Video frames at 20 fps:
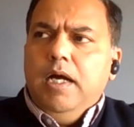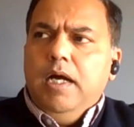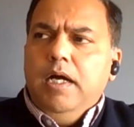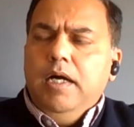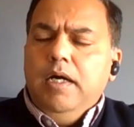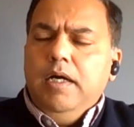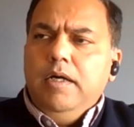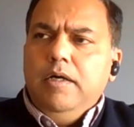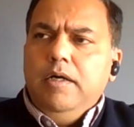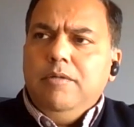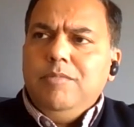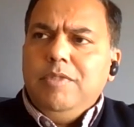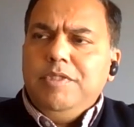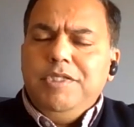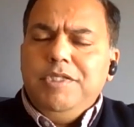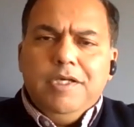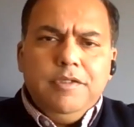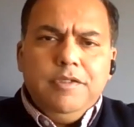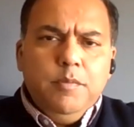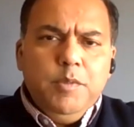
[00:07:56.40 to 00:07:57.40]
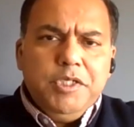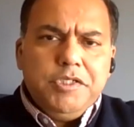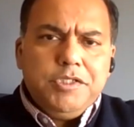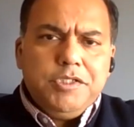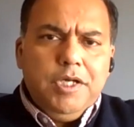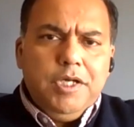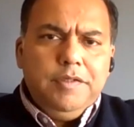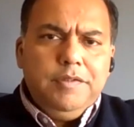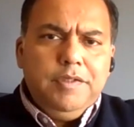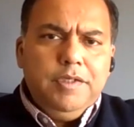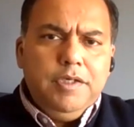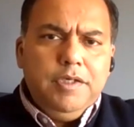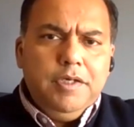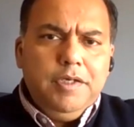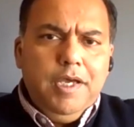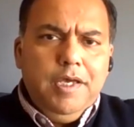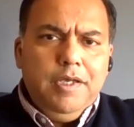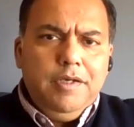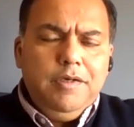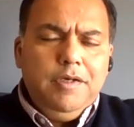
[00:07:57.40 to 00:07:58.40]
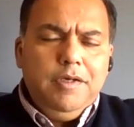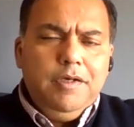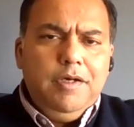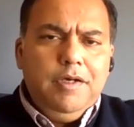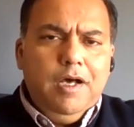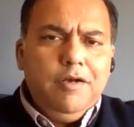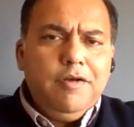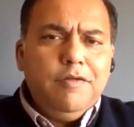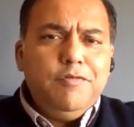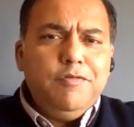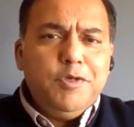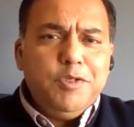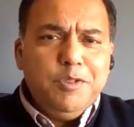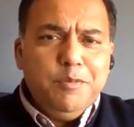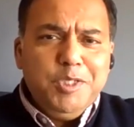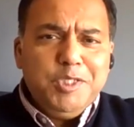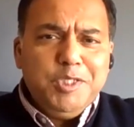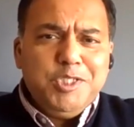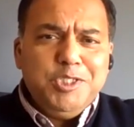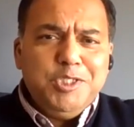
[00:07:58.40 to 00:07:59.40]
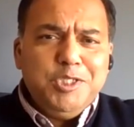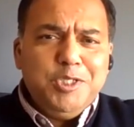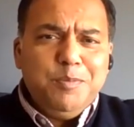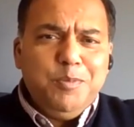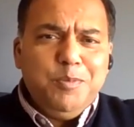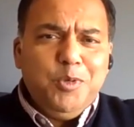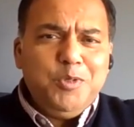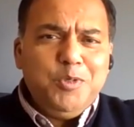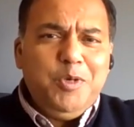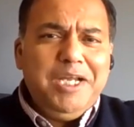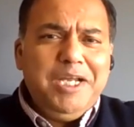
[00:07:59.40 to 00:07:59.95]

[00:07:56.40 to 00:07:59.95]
the other bit, I think, again, I'll refer to the BCG report